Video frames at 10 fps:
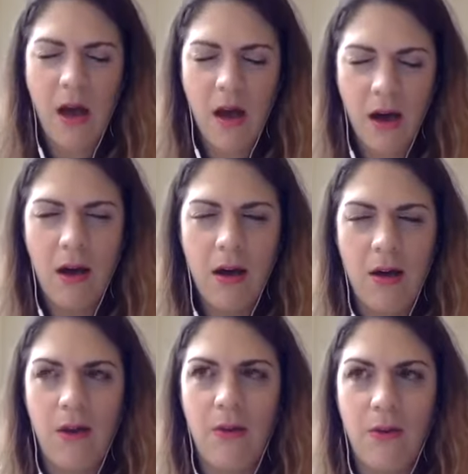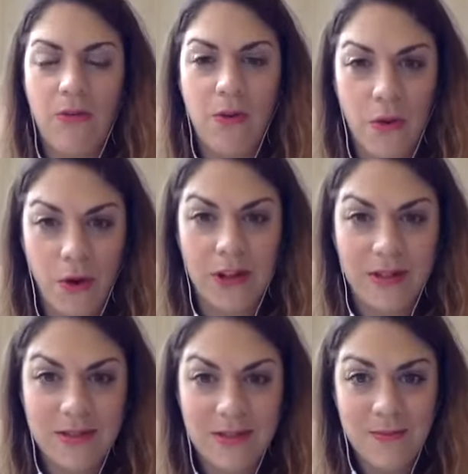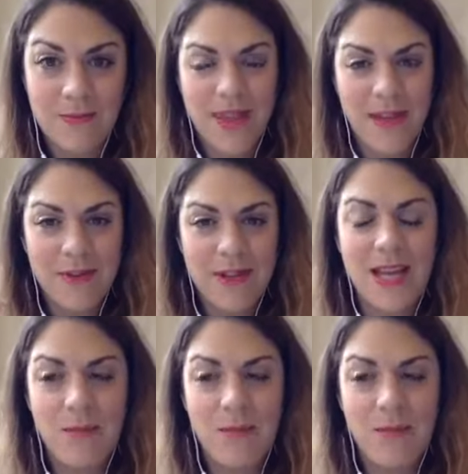oh, of course. Every time.